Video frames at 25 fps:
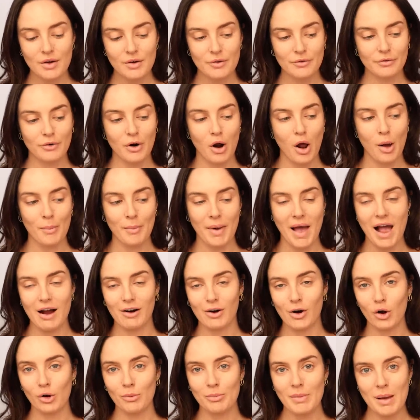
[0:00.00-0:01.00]
from
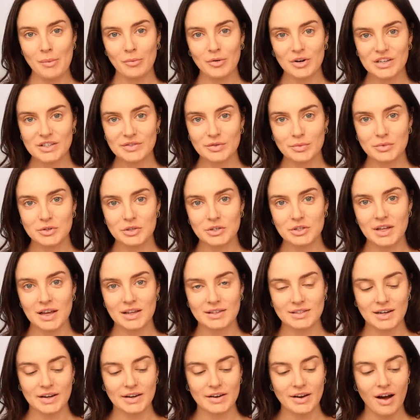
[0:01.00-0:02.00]
our old memories from
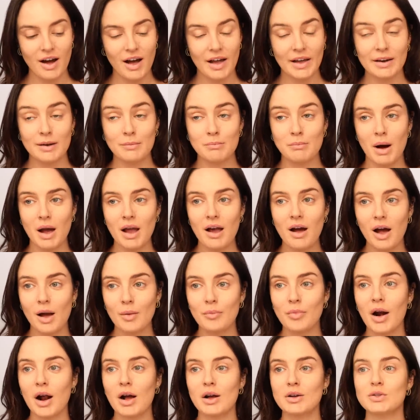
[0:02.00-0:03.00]
2009, my
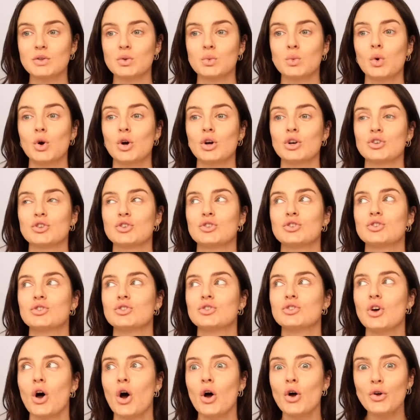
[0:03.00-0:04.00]
eyebrows were
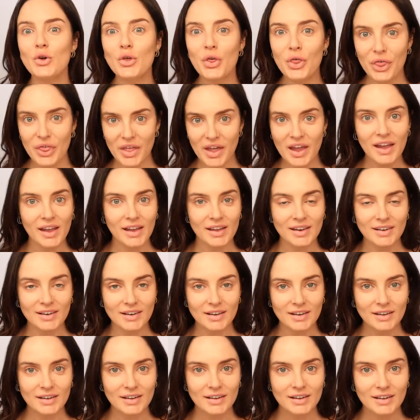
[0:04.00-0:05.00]
so
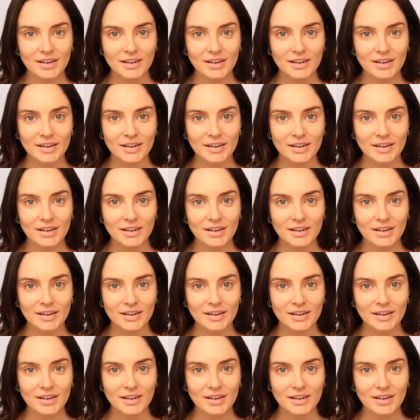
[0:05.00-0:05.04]
thin.